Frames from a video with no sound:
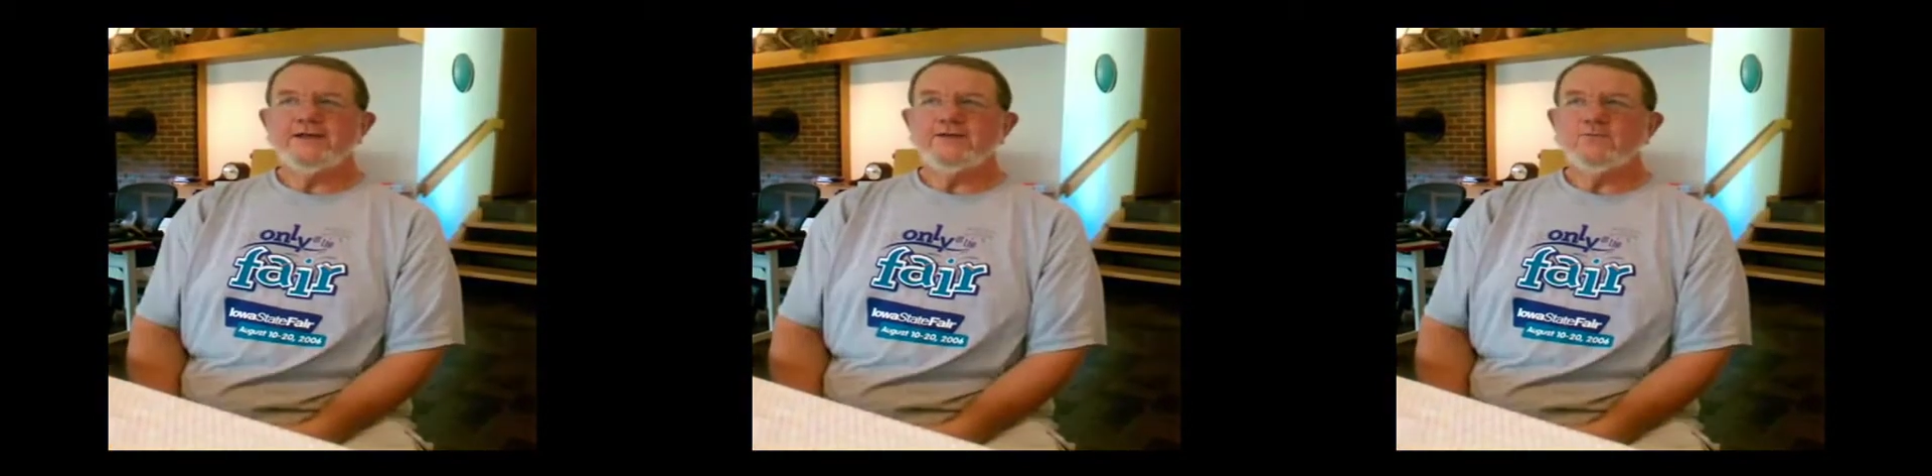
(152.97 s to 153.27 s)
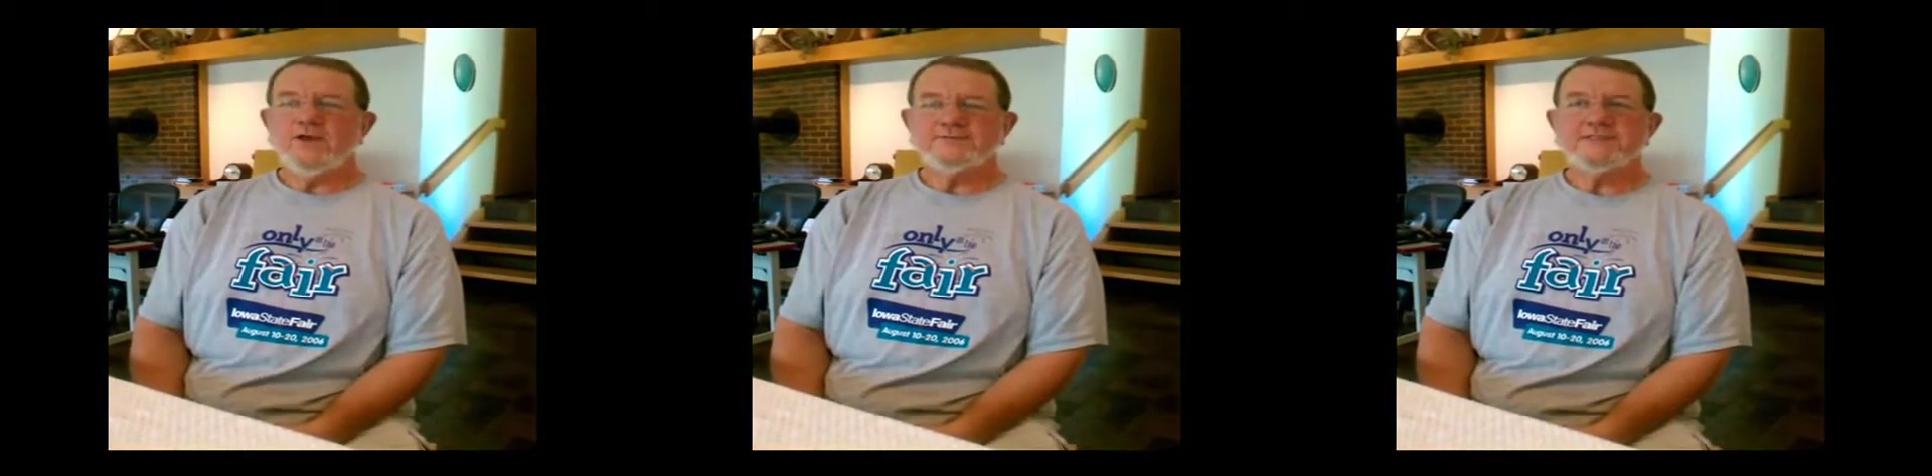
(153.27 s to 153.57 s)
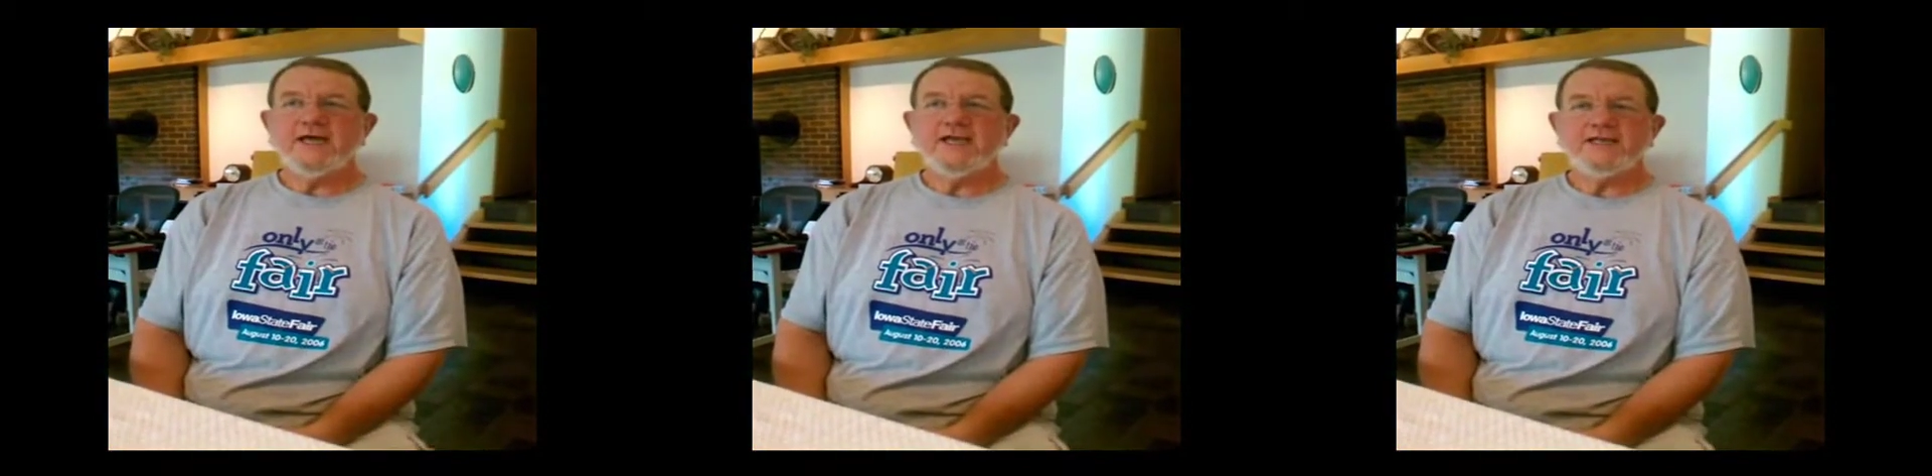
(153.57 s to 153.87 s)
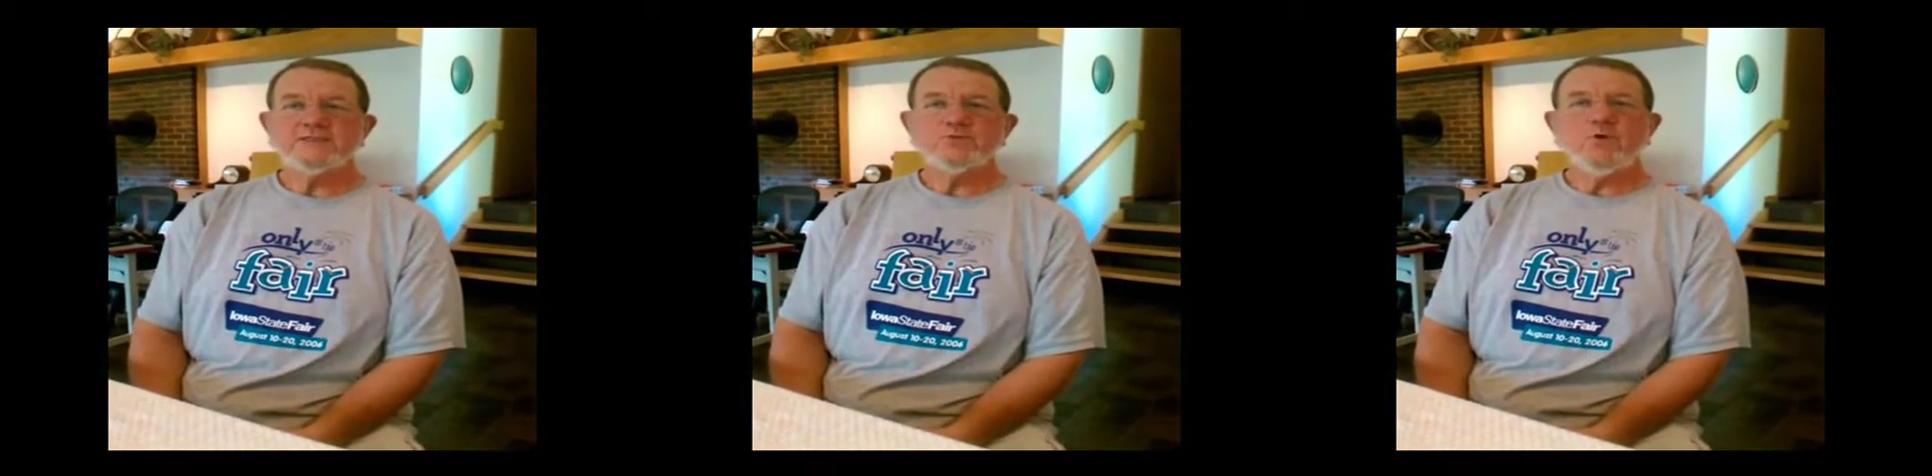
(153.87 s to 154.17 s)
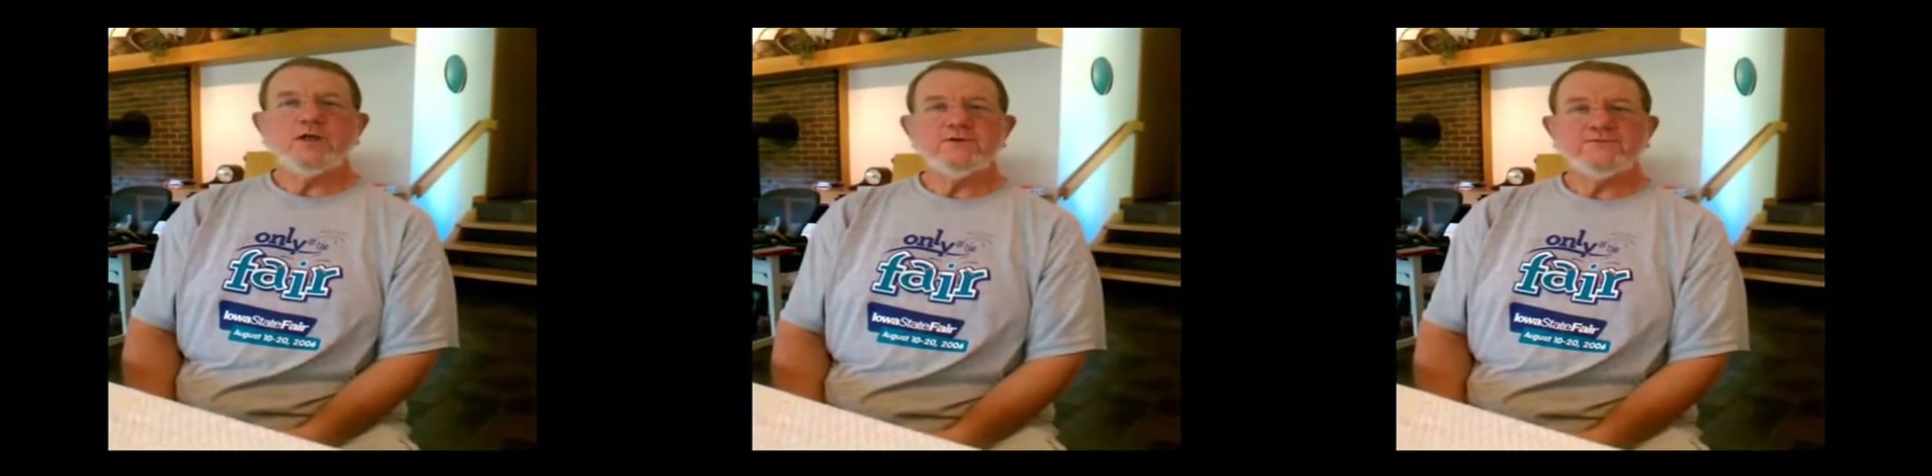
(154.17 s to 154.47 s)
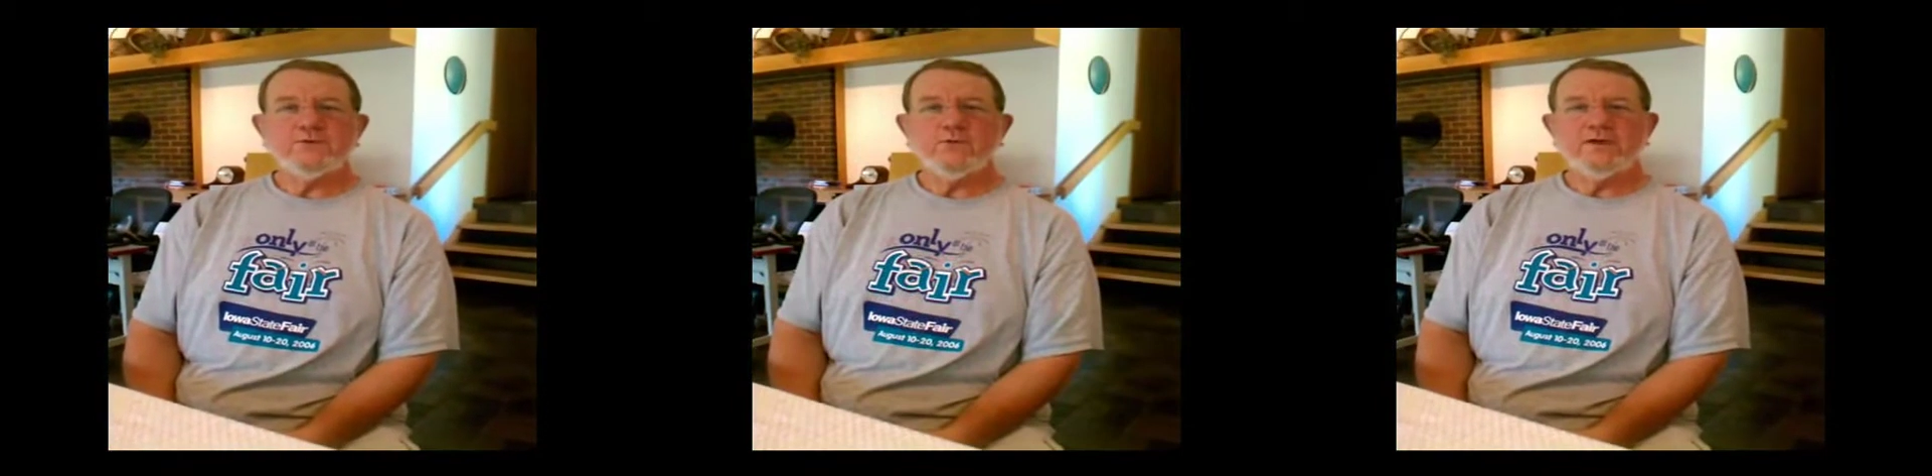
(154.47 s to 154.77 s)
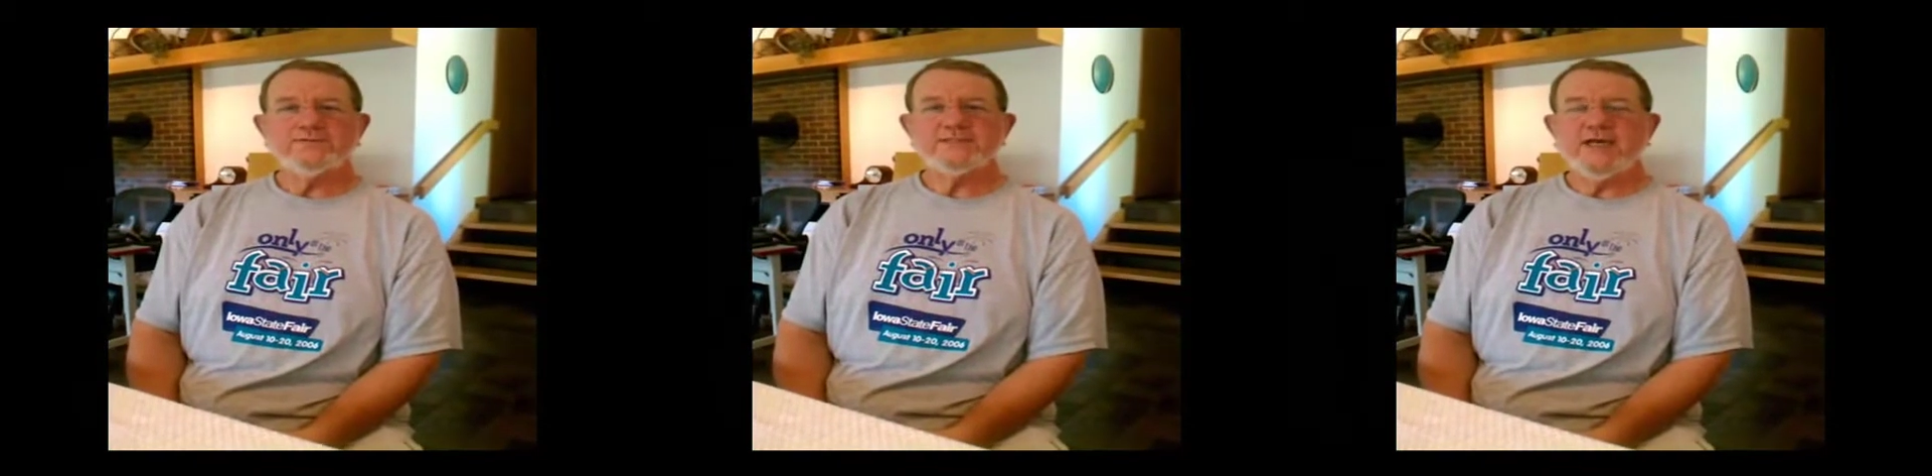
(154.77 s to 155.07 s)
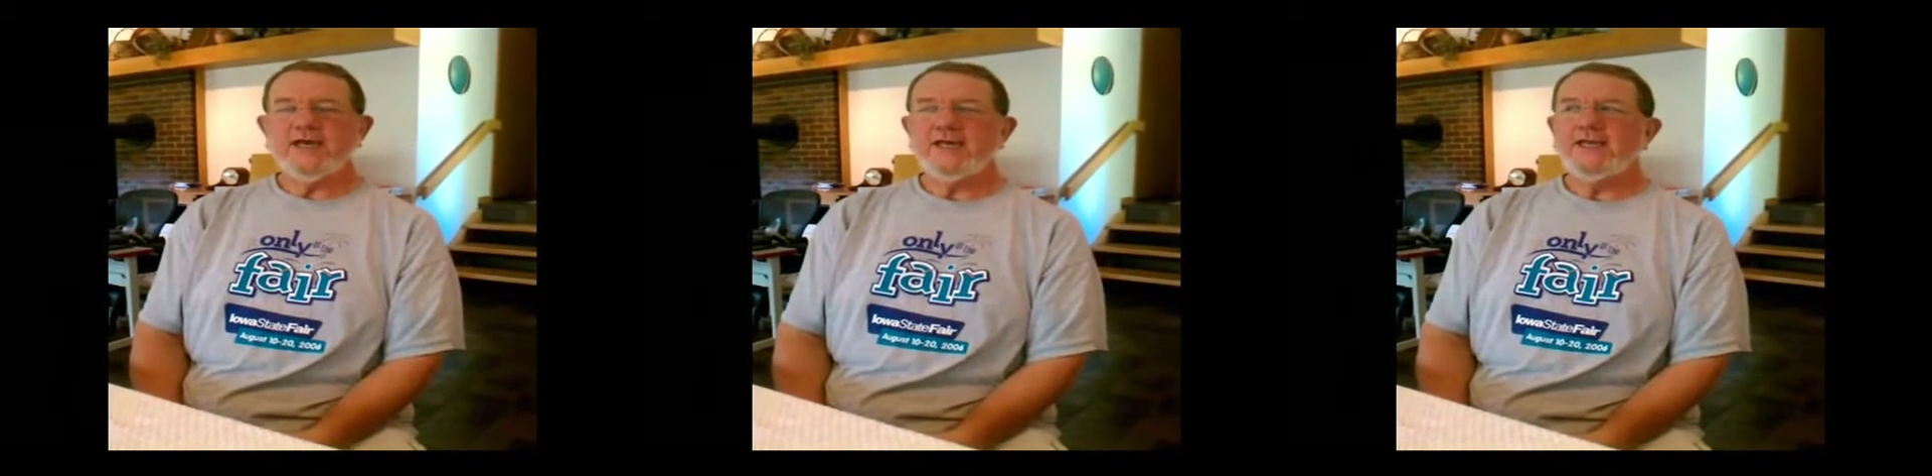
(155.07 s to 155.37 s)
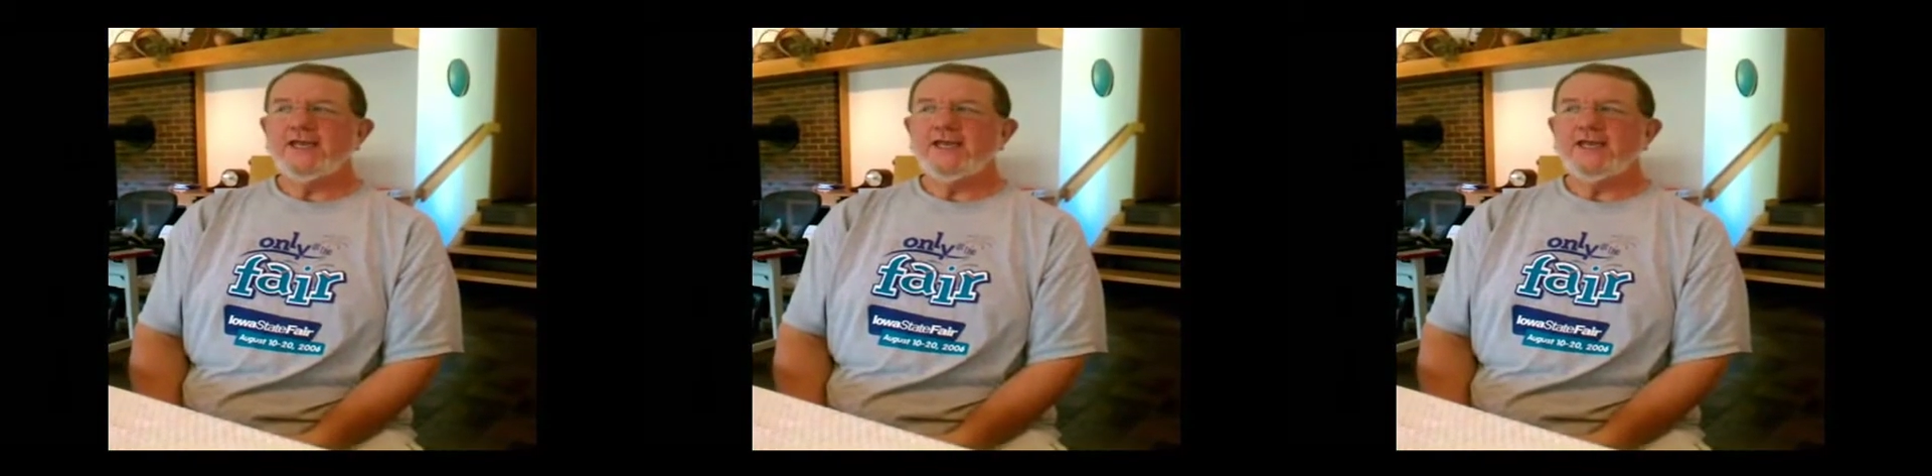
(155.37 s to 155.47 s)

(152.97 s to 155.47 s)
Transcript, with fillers: The website is a wonderful website,